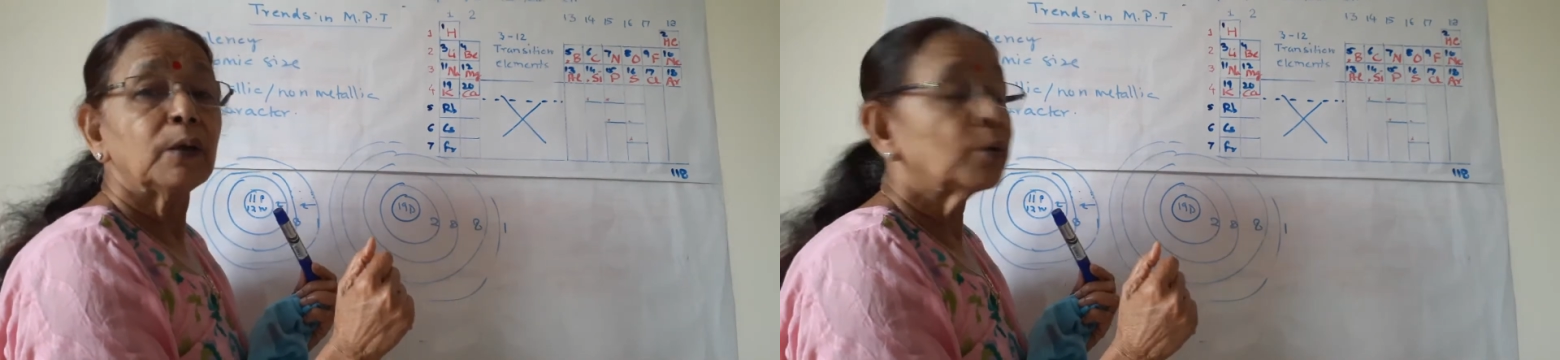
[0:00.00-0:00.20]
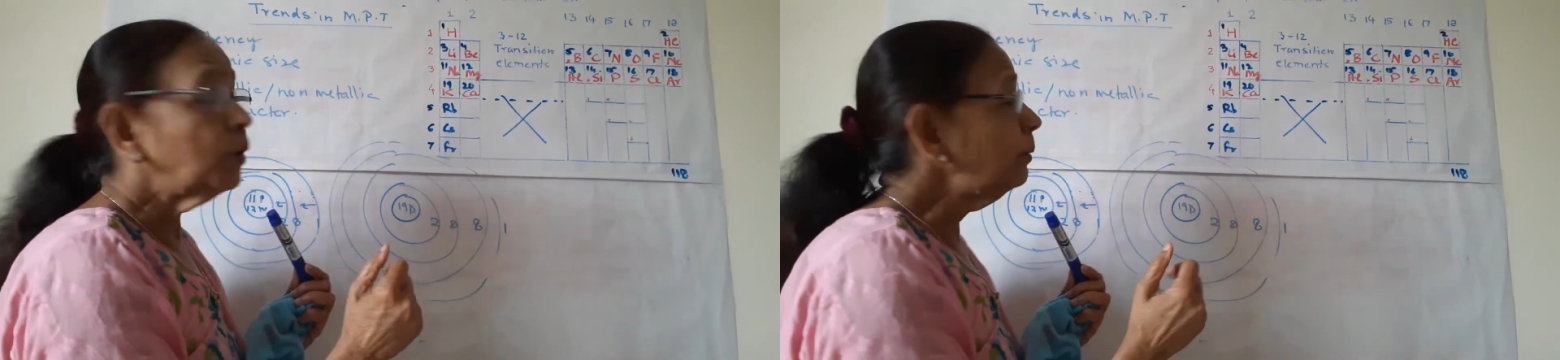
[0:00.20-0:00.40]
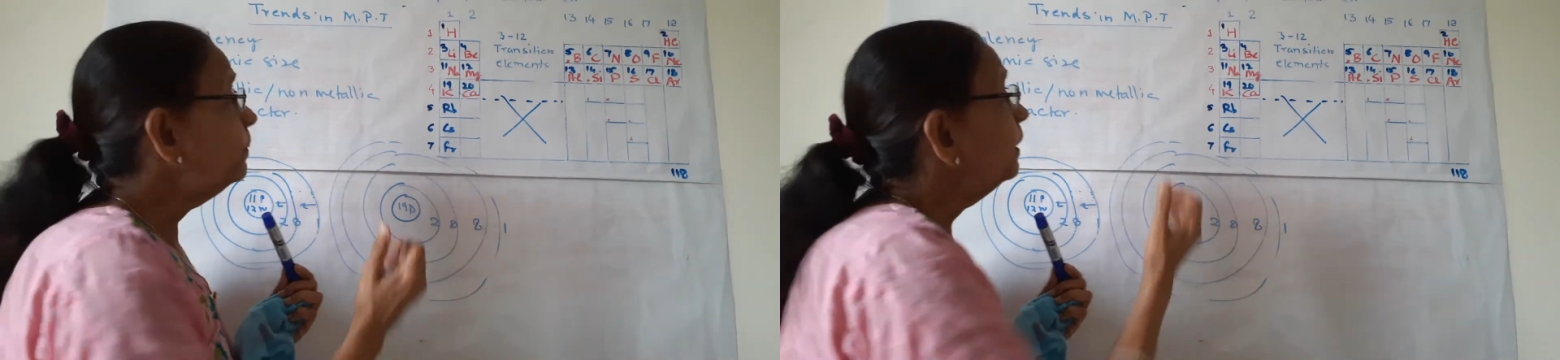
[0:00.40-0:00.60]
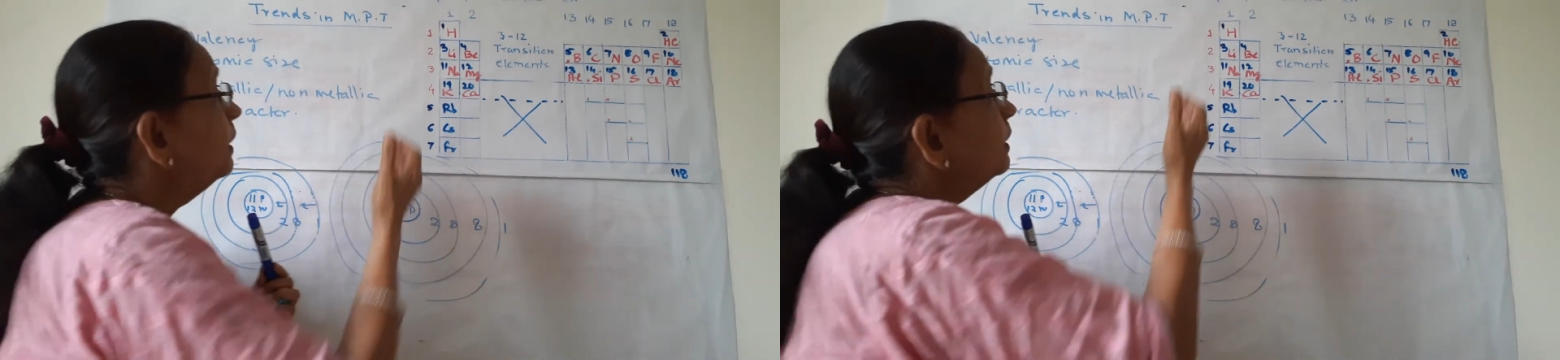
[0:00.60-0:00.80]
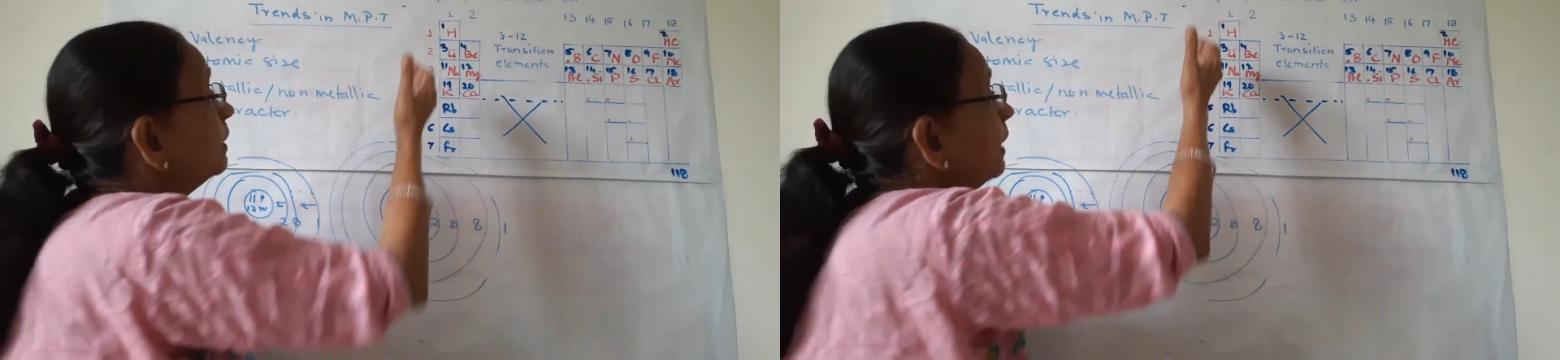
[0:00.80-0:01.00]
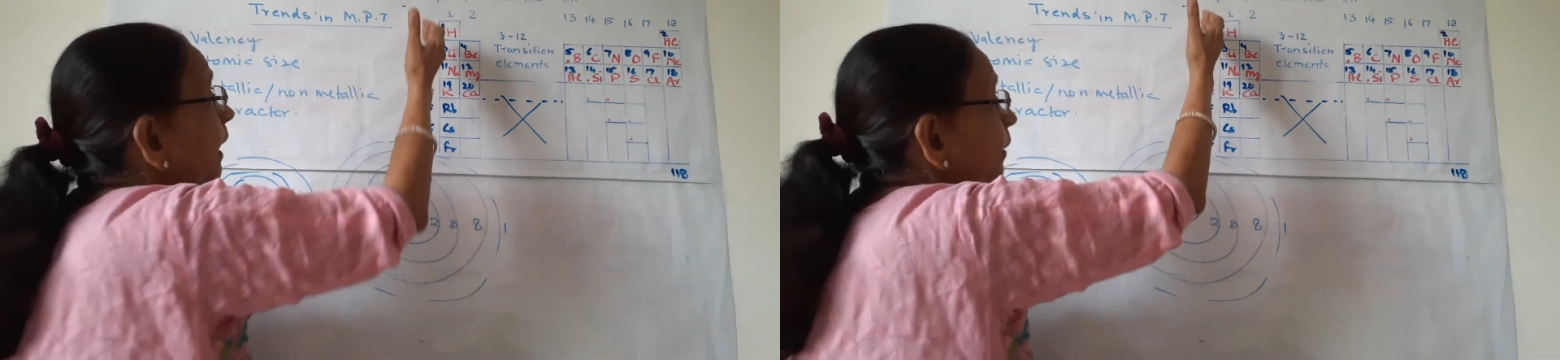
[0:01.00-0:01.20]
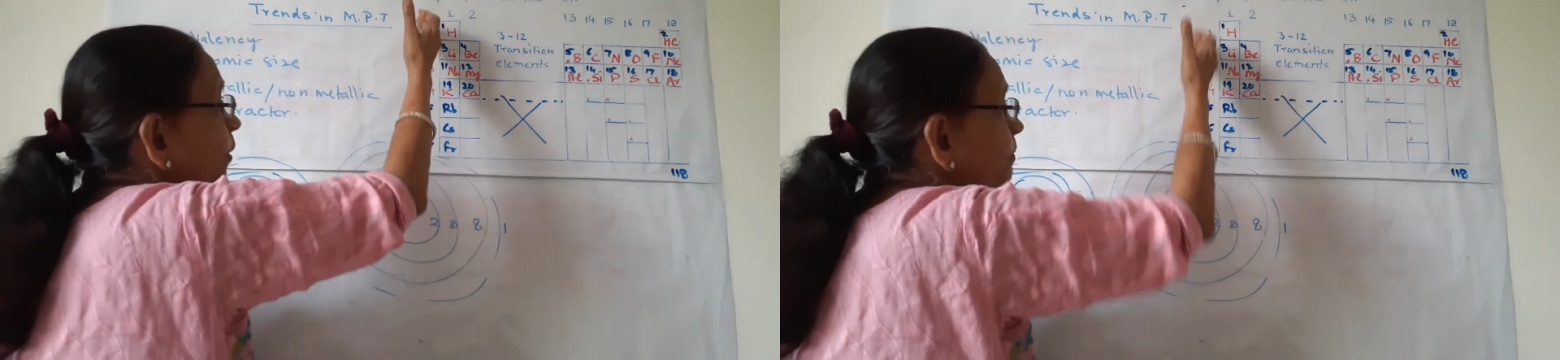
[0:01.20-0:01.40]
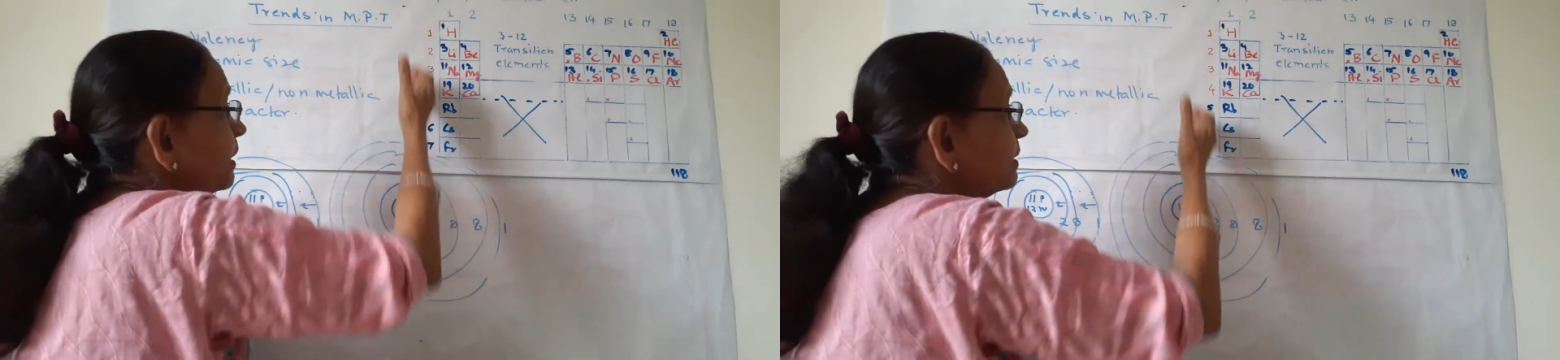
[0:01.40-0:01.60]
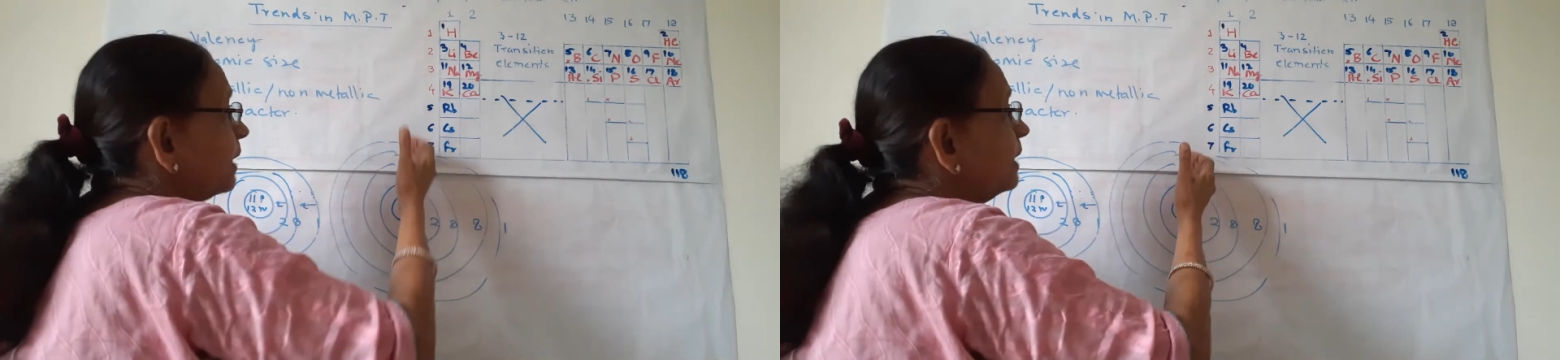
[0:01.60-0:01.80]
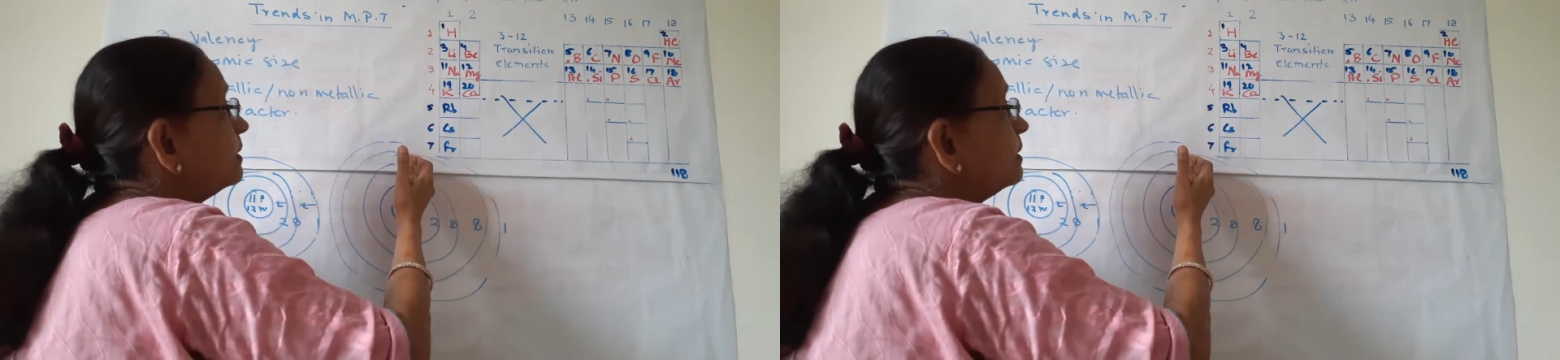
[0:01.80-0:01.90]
group, the atomic size